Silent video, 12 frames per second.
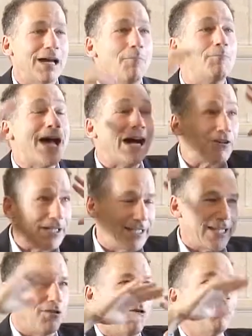
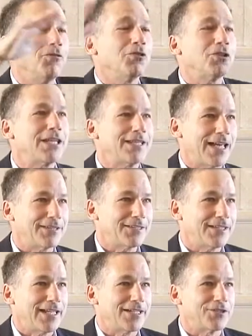balcony overlooking that
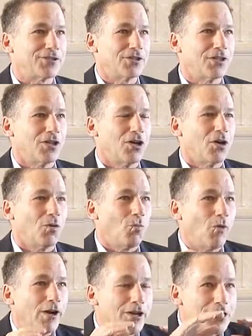stage
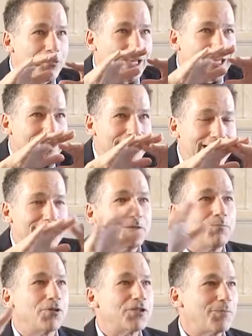where you can get
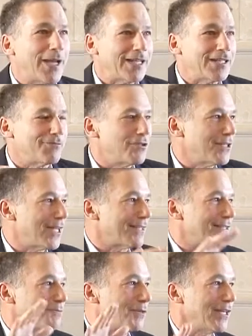some perspective, you can get
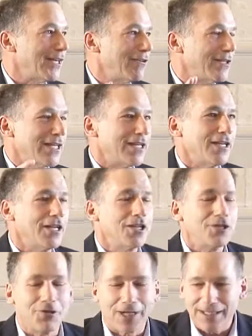some clarity,
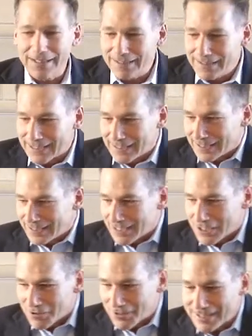you can,
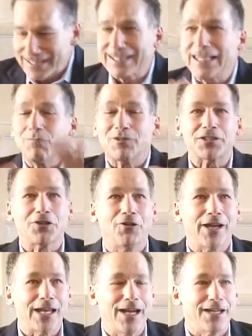you can see what's
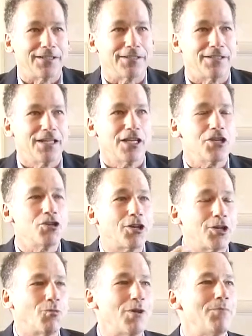going on, you
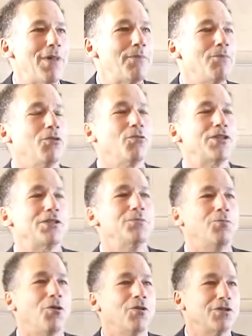can remember what's
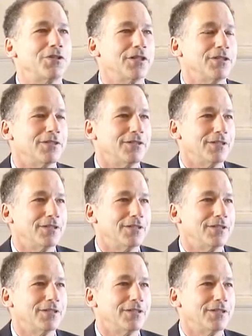important to you.